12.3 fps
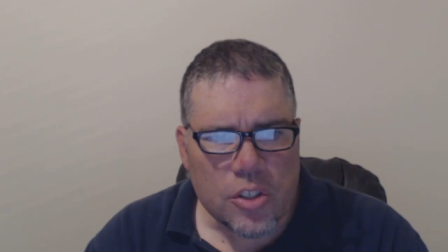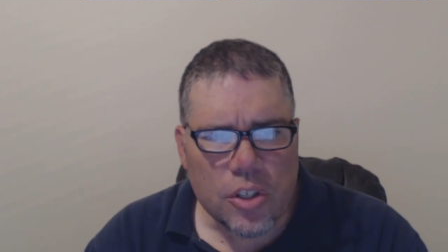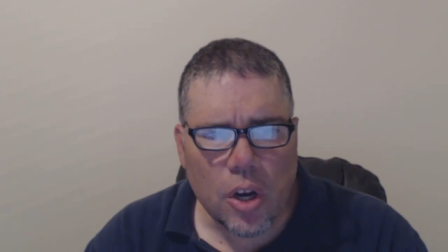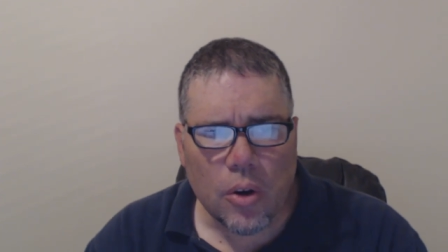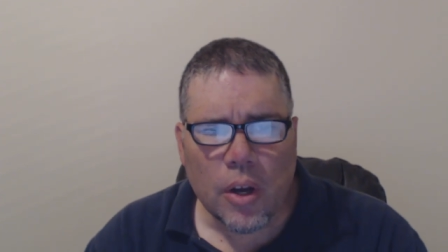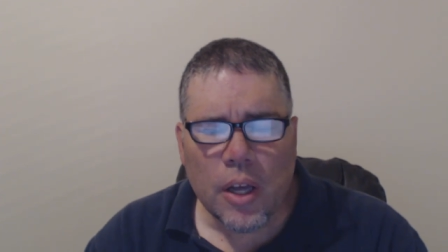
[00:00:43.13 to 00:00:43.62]

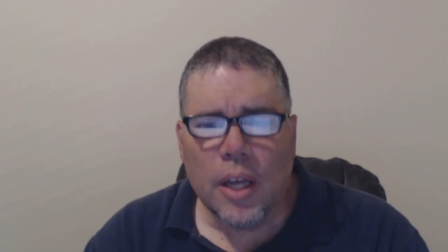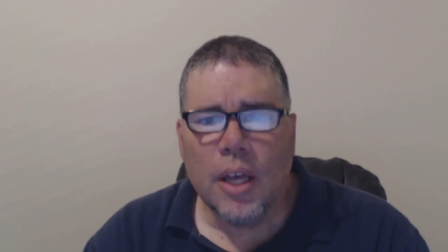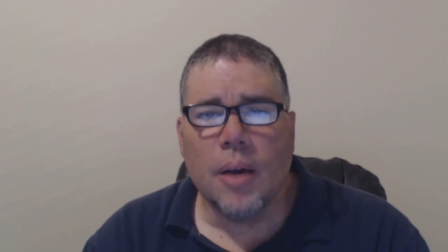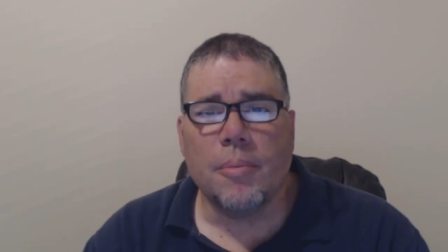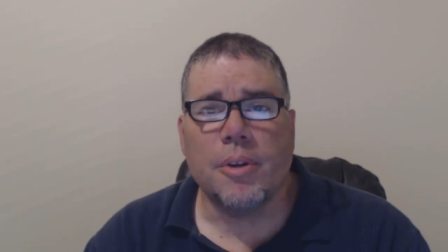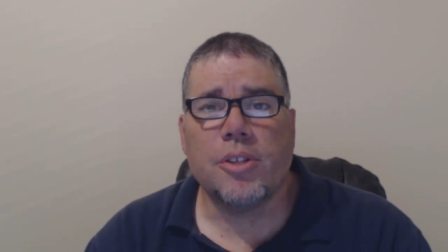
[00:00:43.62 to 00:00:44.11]
so
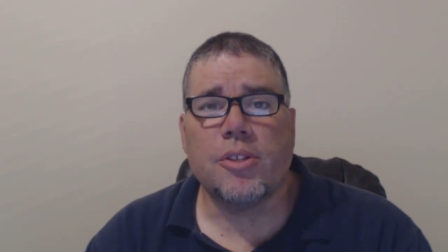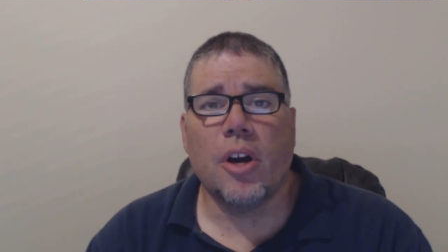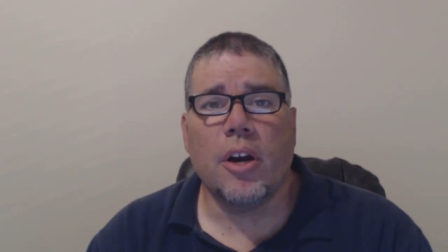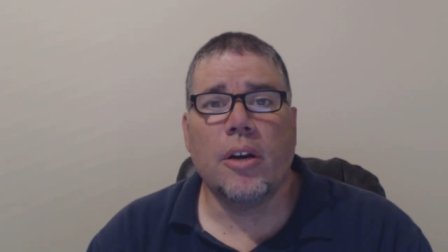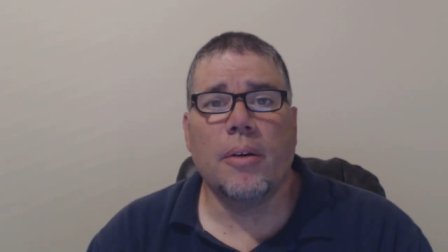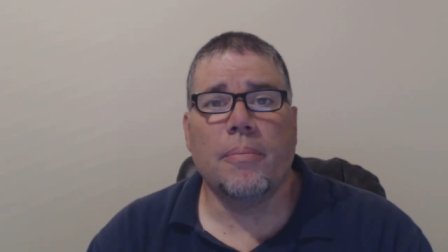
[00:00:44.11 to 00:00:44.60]
I'm going to
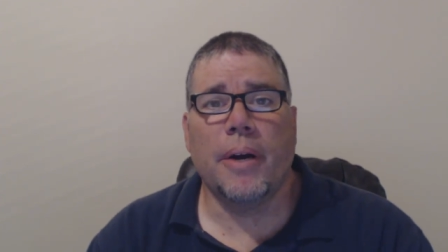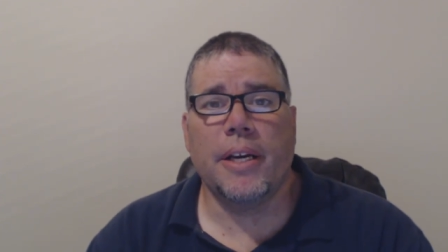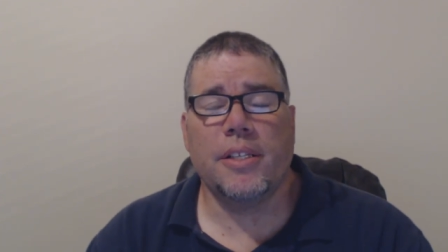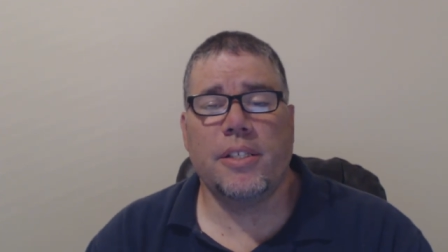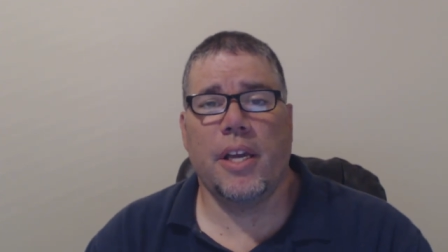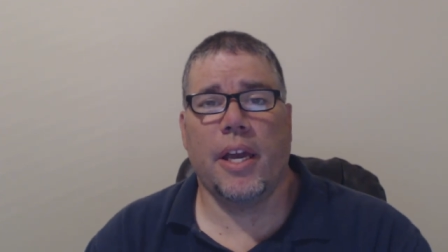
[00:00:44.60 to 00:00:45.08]
start
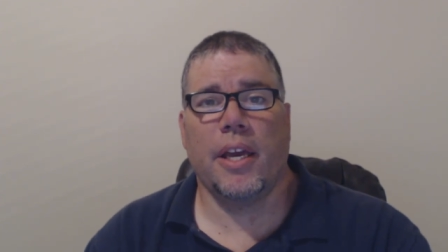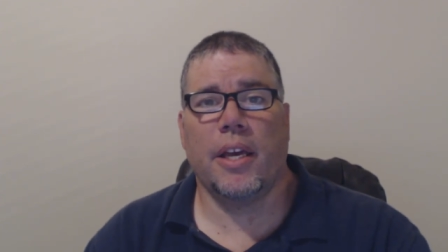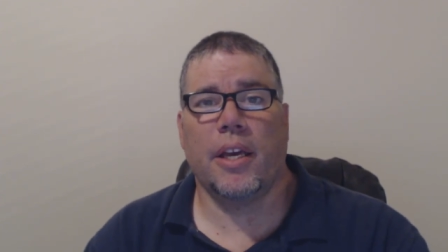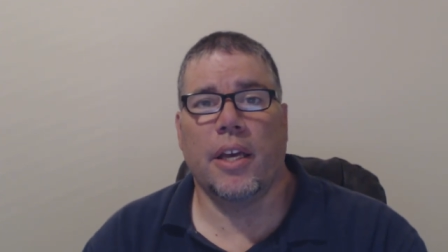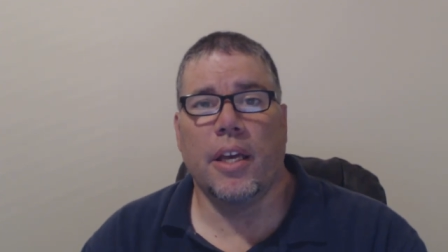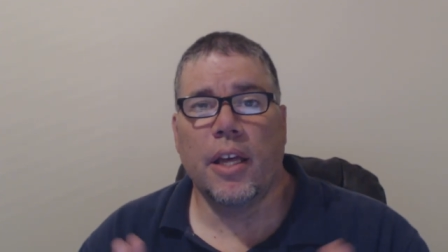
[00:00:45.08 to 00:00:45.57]
by
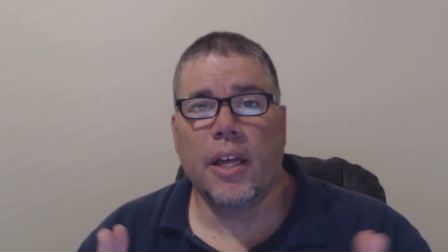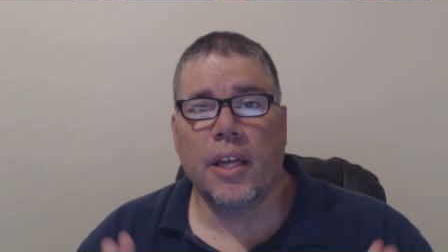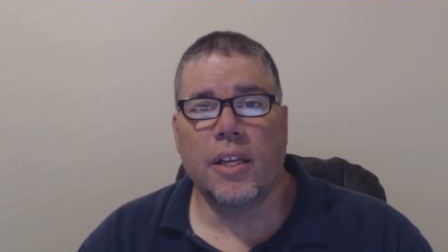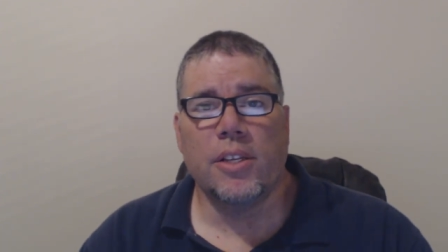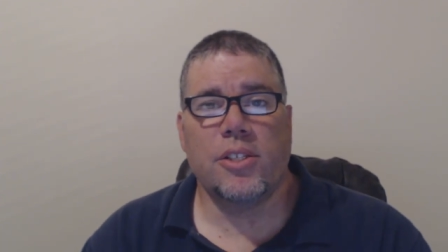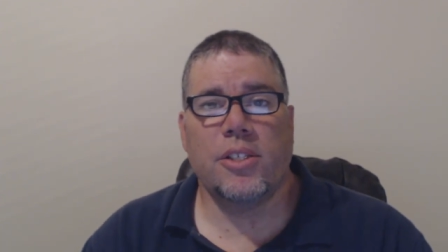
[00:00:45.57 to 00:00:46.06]
saying,
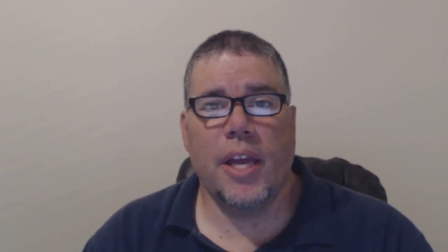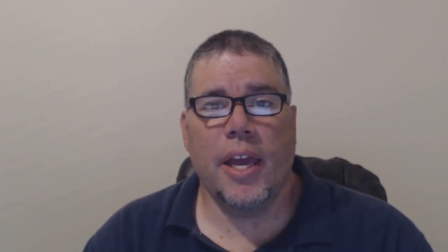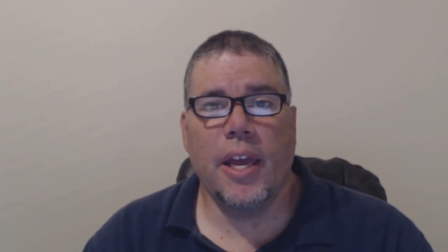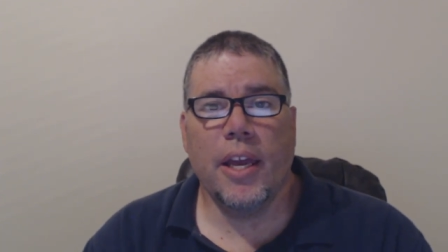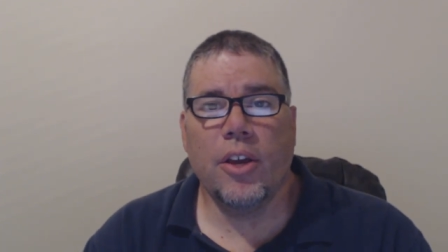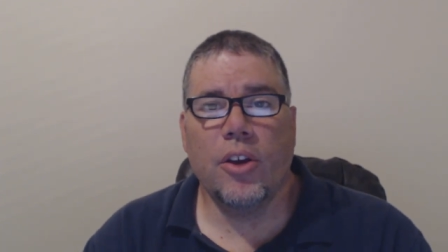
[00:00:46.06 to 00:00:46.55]

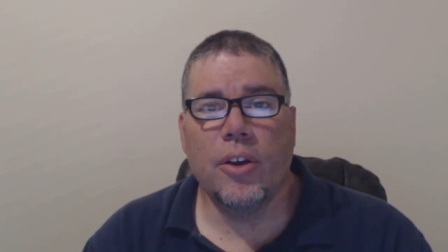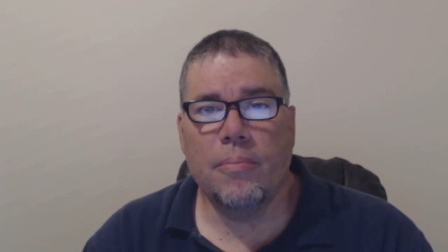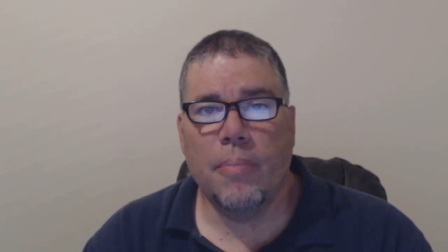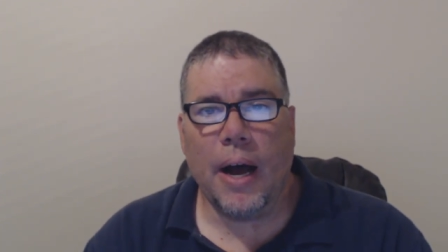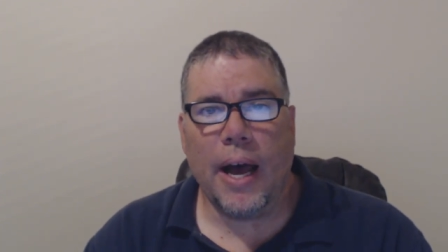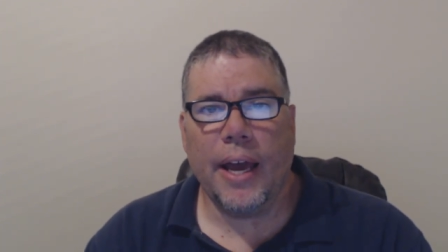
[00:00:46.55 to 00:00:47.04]
saying
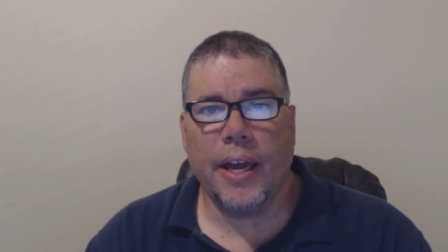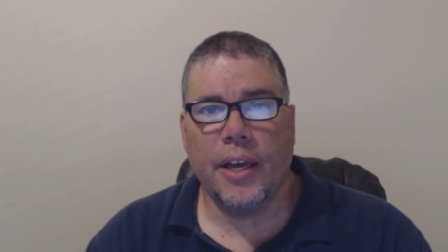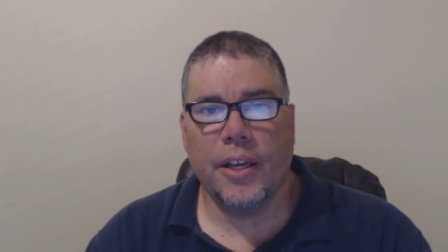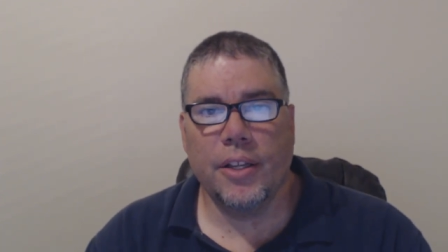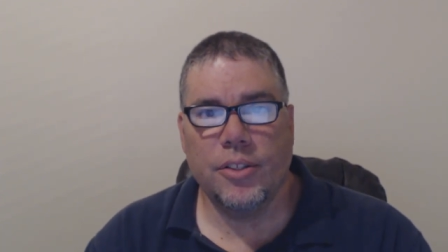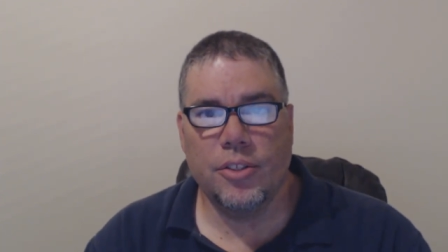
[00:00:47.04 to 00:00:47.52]

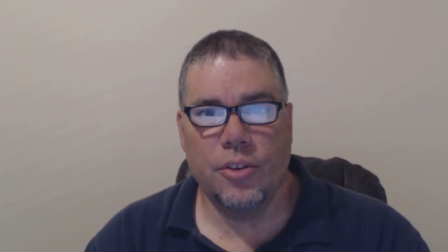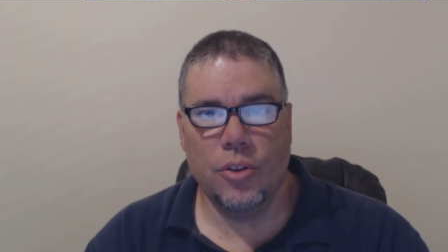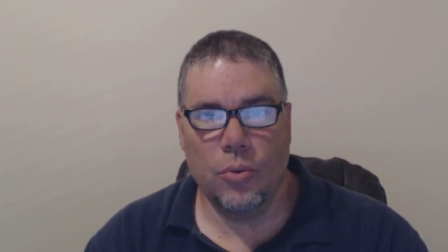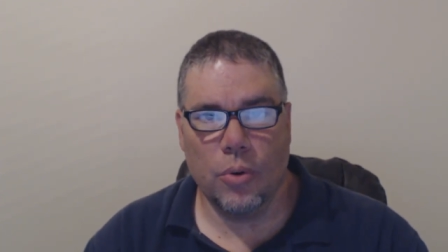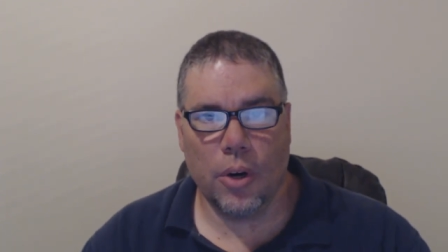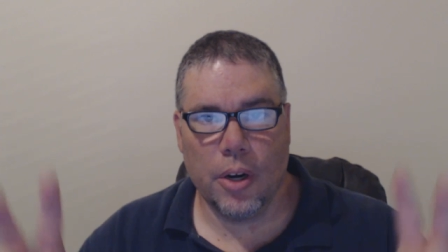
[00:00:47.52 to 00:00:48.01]
goodbye
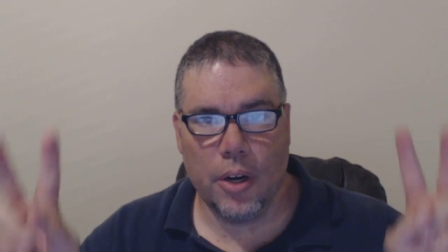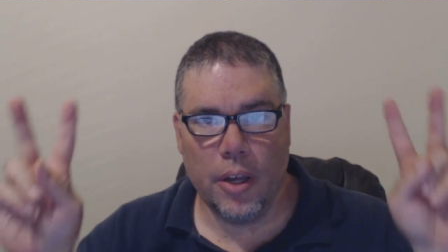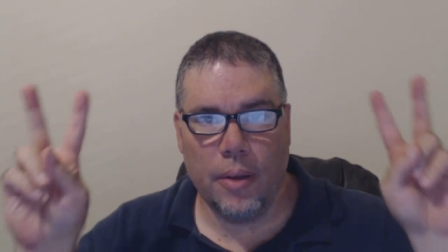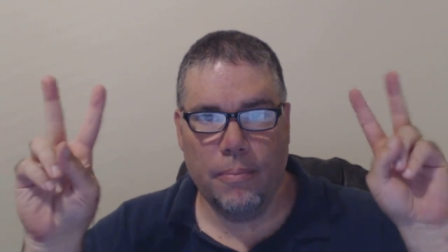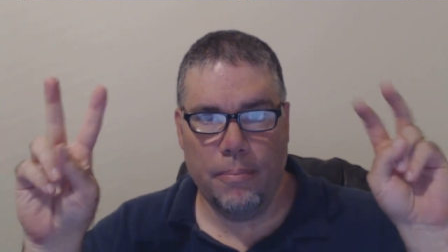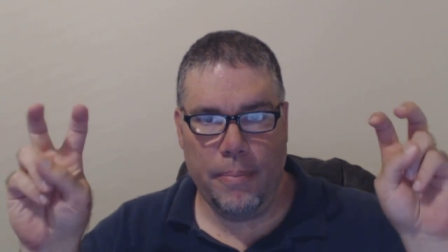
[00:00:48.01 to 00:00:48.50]
to the
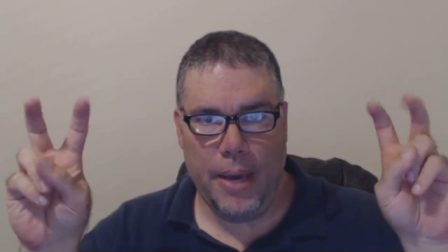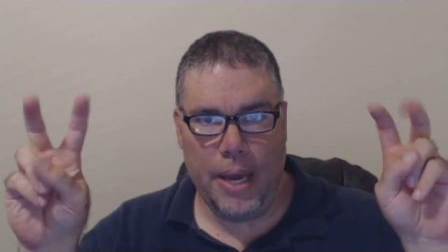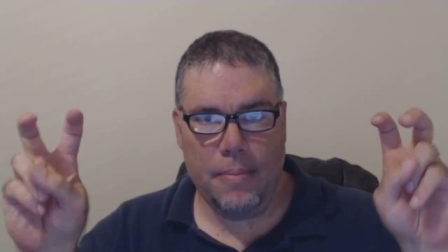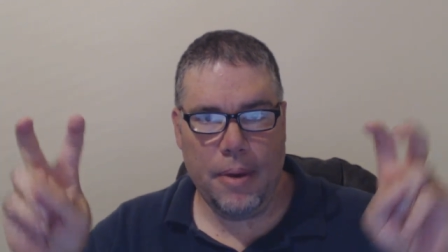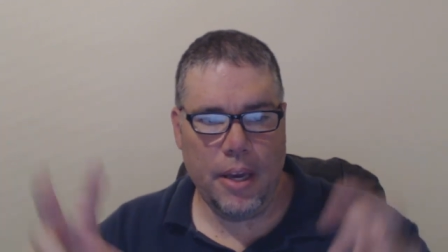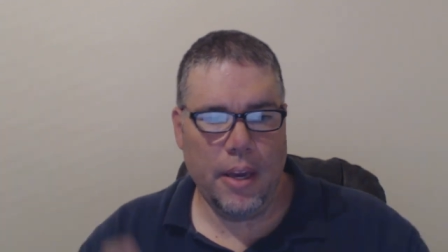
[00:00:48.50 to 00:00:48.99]
word
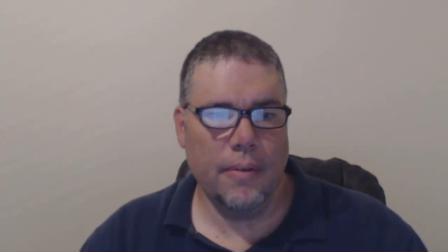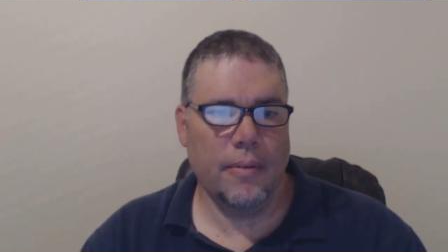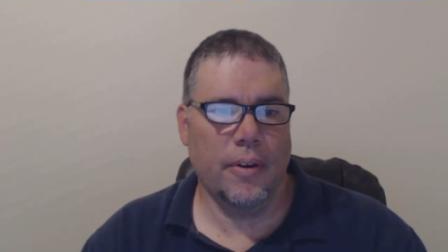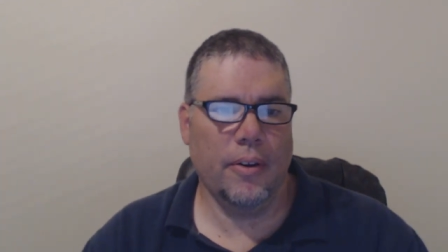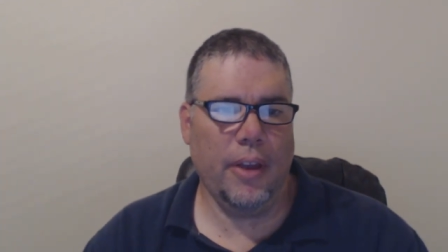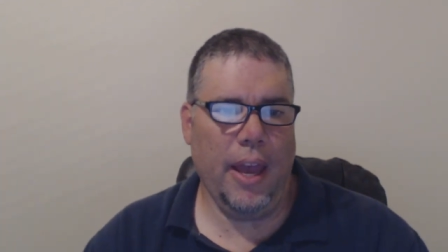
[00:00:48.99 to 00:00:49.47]
maybe,
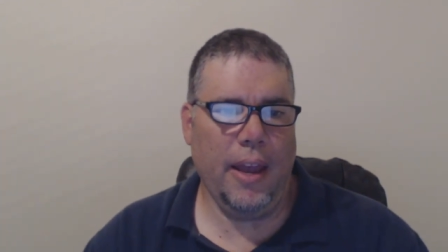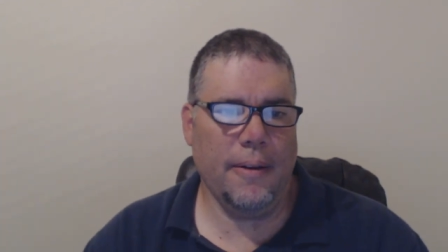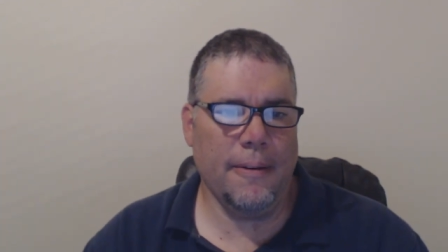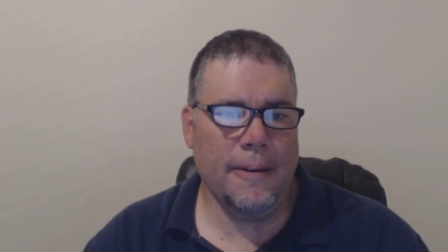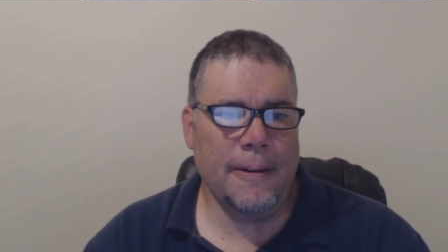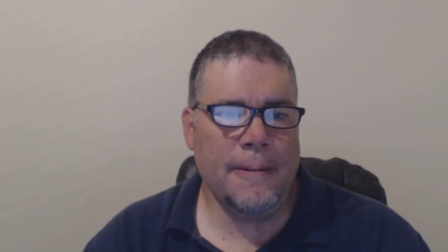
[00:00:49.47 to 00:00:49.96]

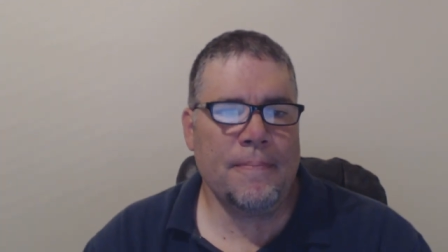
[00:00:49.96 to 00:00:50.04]
okay?